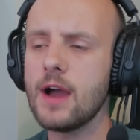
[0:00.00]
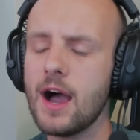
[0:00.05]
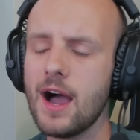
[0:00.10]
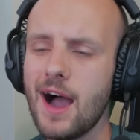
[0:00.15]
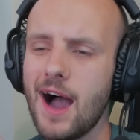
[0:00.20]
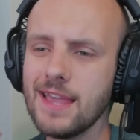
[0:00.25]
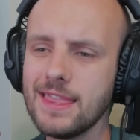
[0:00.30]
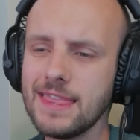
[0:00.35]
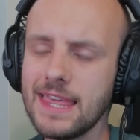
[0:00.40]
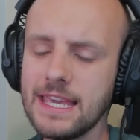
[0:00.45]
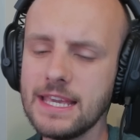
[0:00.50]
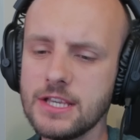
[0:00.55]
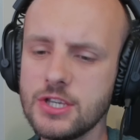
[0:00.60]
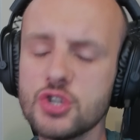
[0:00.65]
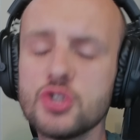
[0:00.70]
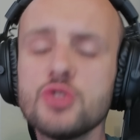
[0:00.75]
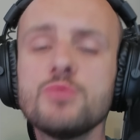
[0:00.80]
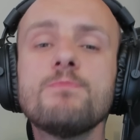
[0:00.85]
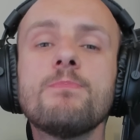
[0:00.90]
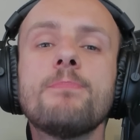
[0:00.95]
I think
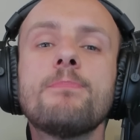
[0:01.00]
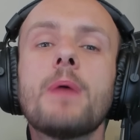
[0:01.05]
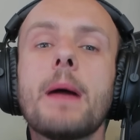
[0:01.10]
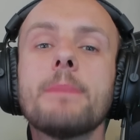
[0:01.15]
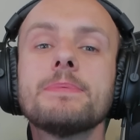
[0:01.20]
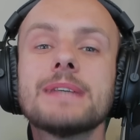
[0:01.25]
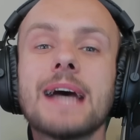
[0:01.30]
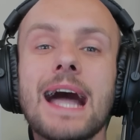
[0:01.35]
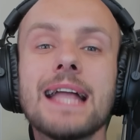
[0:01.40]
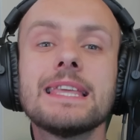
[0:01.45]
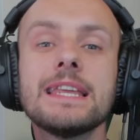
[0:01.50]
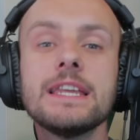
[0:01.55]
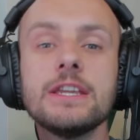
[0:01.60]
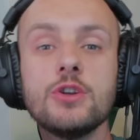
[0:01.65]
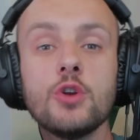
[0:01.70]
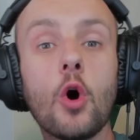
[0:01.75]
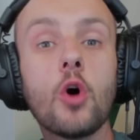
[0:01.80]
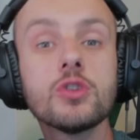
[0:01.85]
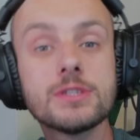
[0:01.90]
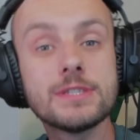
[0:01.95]
just perhaps handling
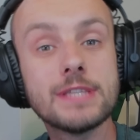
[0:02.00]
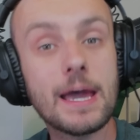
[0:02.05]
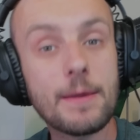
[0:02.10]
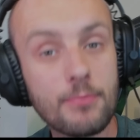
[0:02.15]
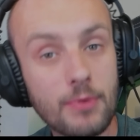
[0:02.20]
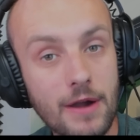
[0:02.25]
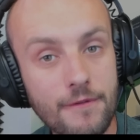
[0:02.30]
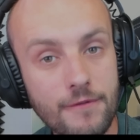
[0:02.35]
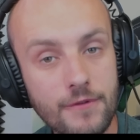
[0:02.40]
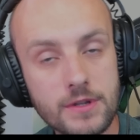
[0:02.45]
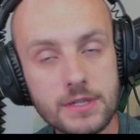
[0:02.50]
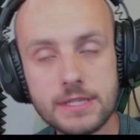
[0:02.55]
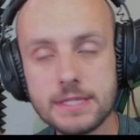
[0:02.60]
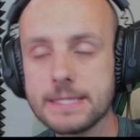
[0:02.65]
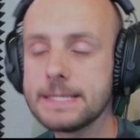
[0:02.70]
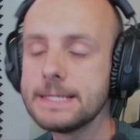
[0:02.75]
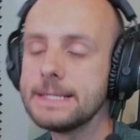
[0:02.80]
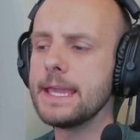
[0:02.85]
not to their preference.